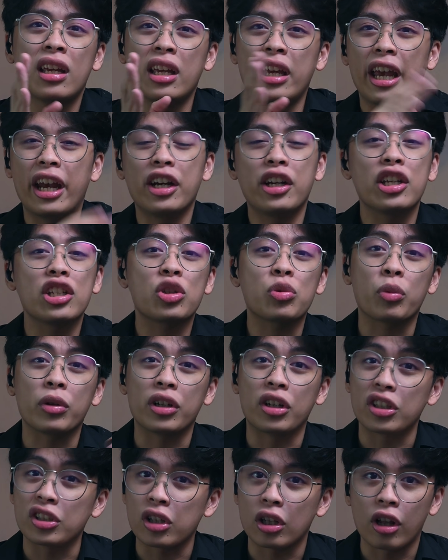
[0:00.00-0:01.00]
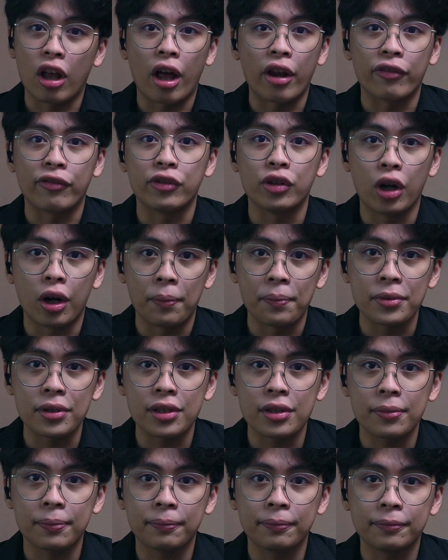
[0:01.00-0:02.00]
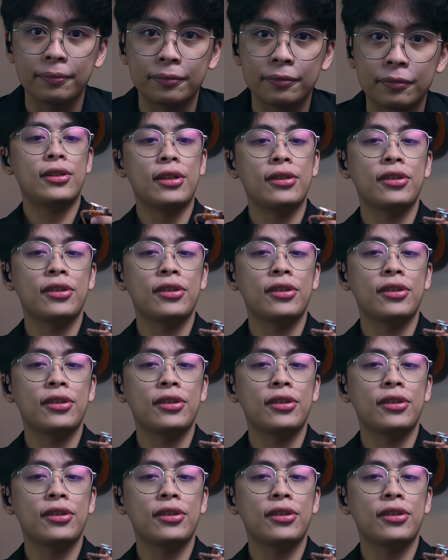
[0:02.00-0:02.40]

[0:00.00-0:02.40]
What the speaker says: areas where there's a lot of drums. S's